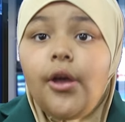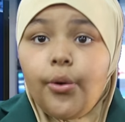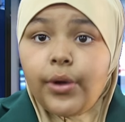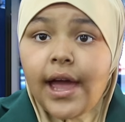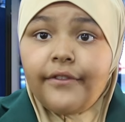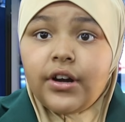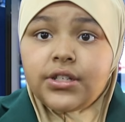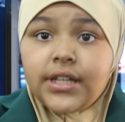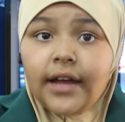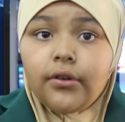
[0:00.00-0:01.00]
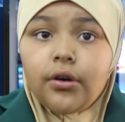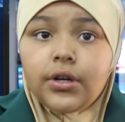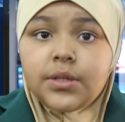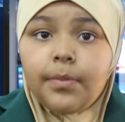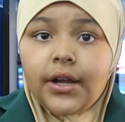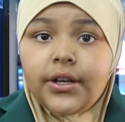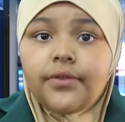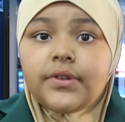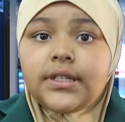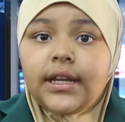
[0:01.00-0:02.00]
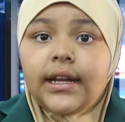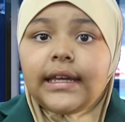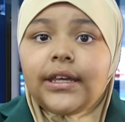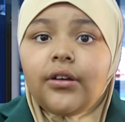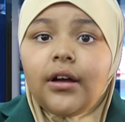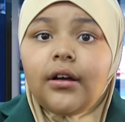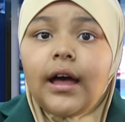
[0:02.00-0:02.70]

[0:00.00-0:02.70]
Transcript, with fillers: We have our staff correspondent Razane Akeel